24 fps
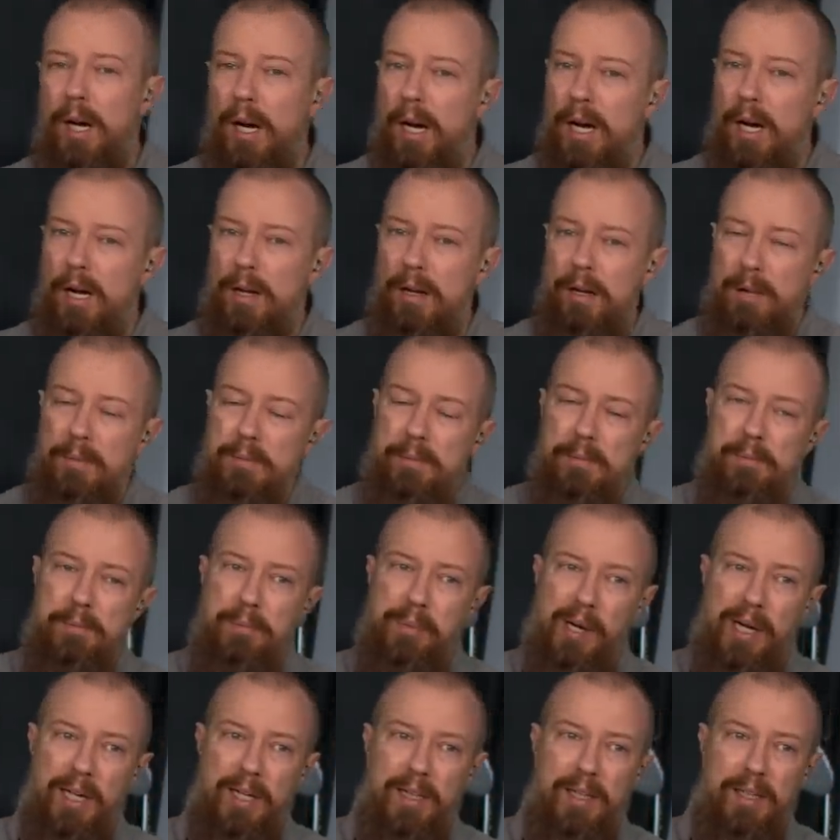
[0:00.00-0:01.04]
Uh,
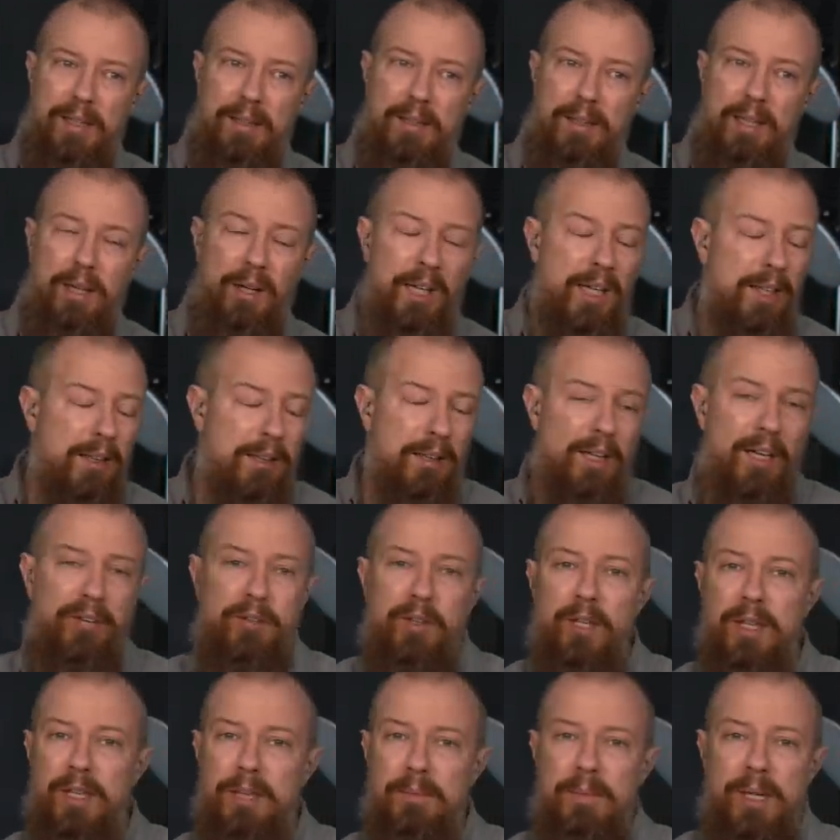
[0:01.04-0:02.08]
but you know, hey, if
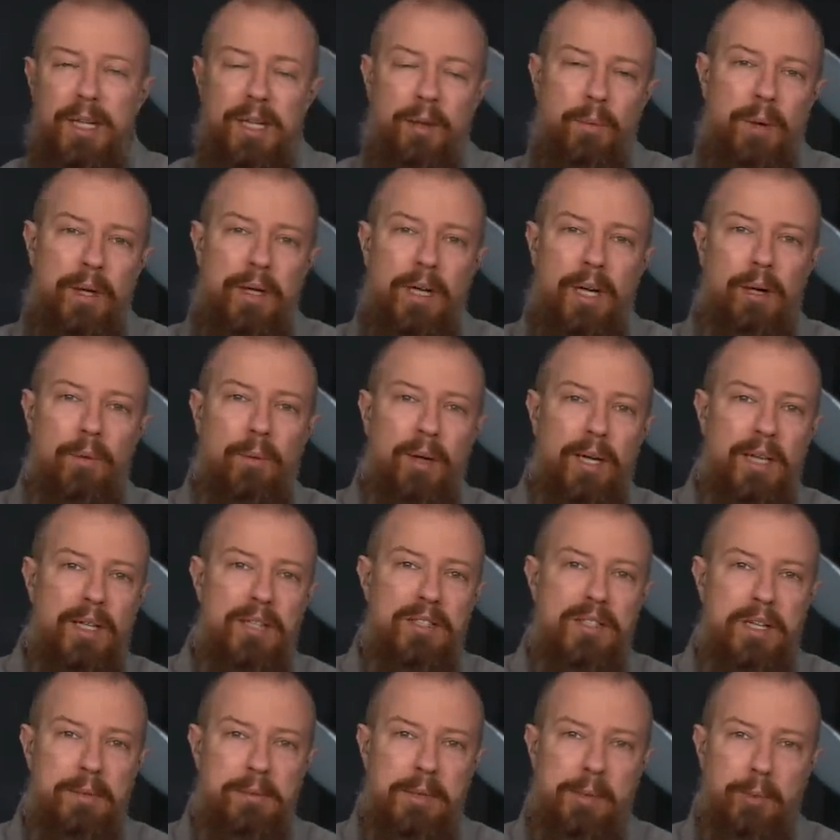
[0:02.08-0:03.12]
you got the money, why not, right?
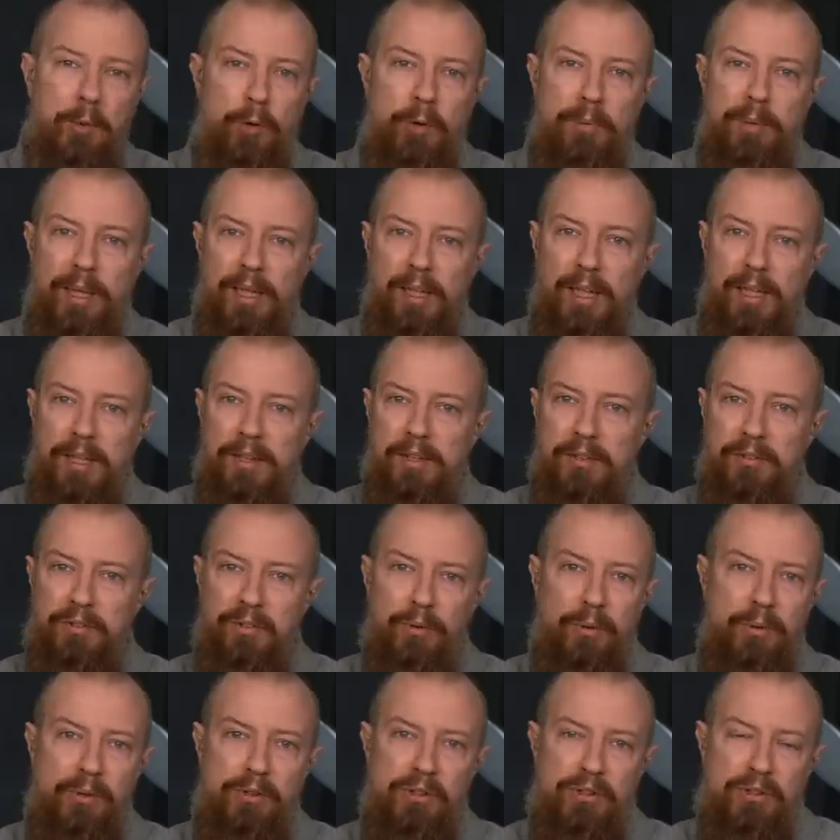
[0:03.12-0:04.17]
It's like people who buy Leicas
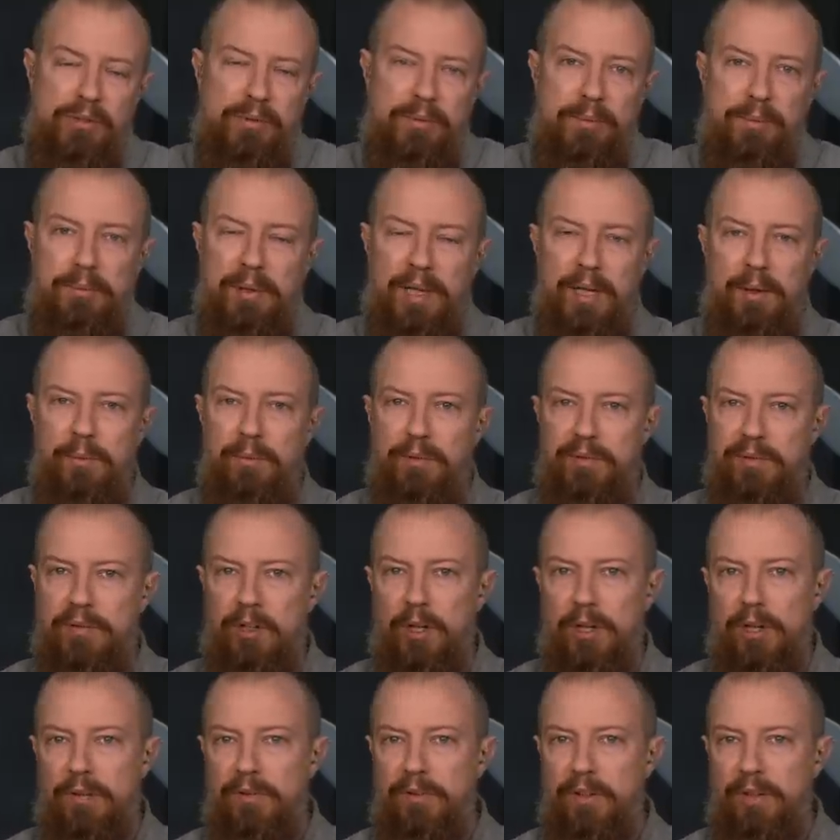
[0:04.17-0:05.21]
who are just playing with
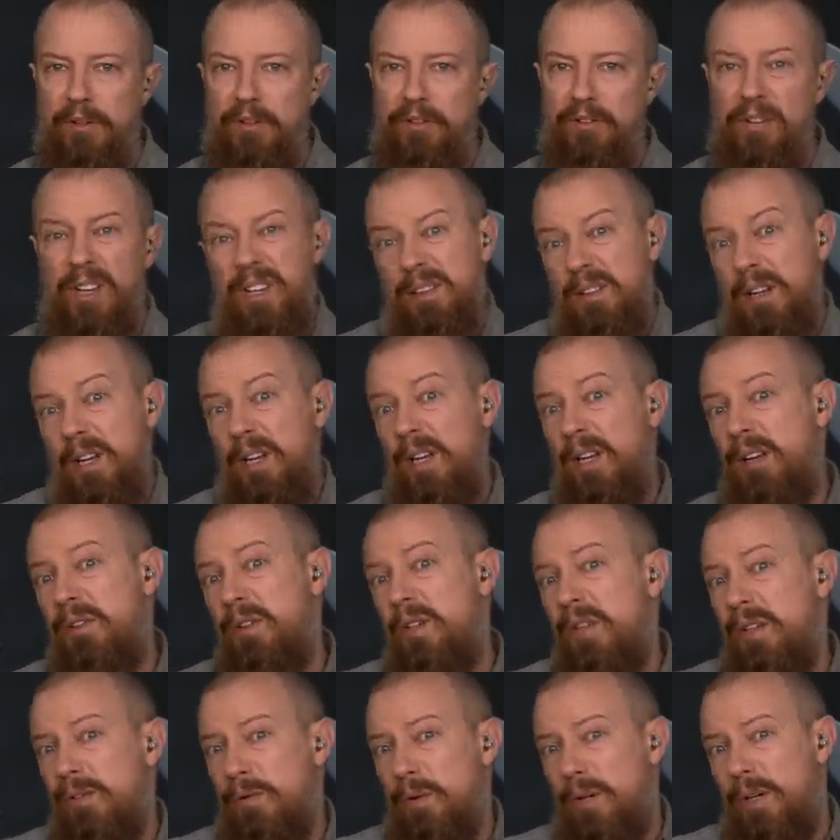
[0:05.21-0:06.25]
photography on the side. If
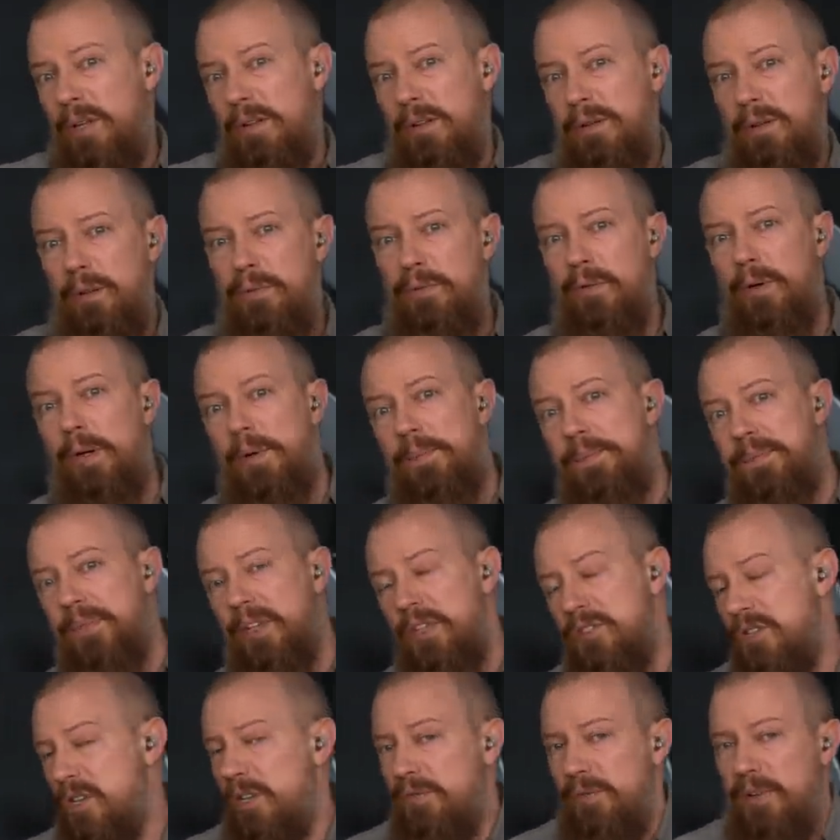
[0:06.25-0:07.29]
you can afford it, go for it.
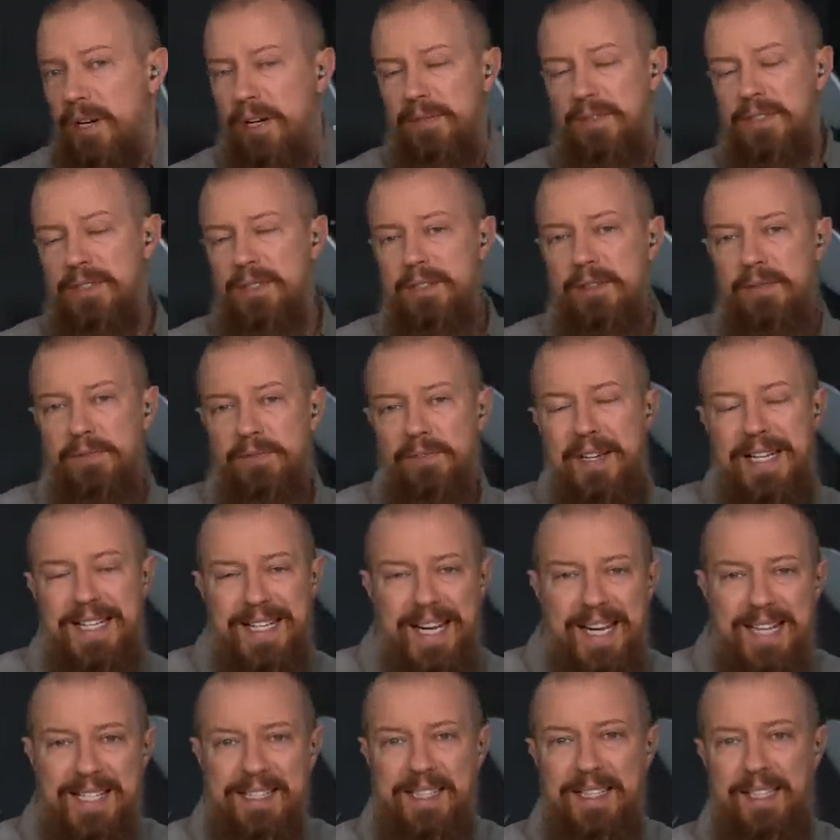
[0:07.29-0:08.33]
GH5 is a
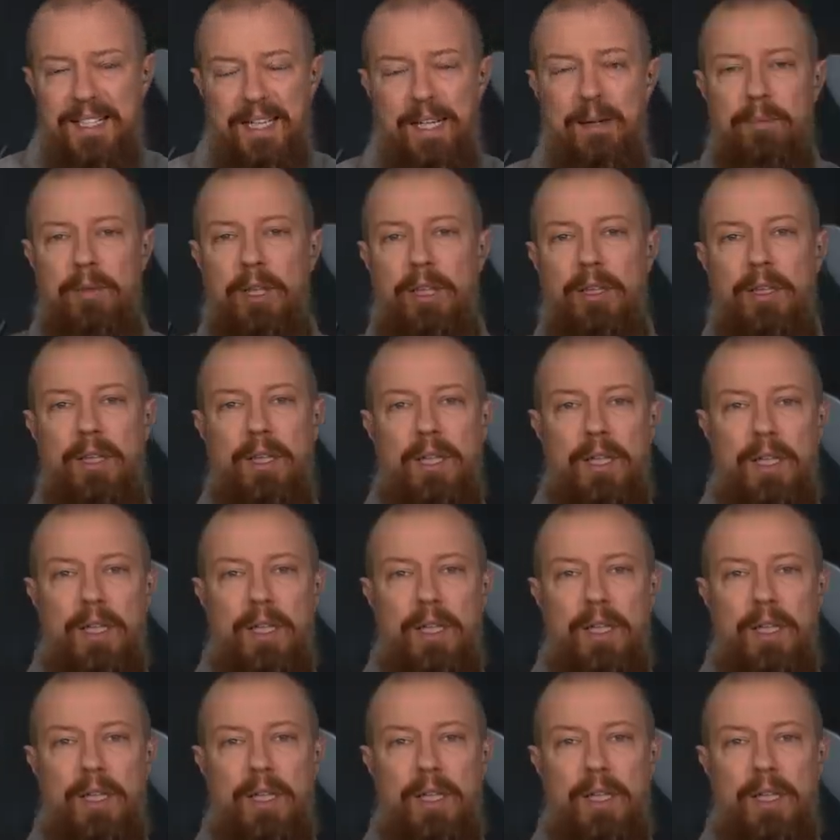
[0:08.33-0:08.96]
fantastic camera.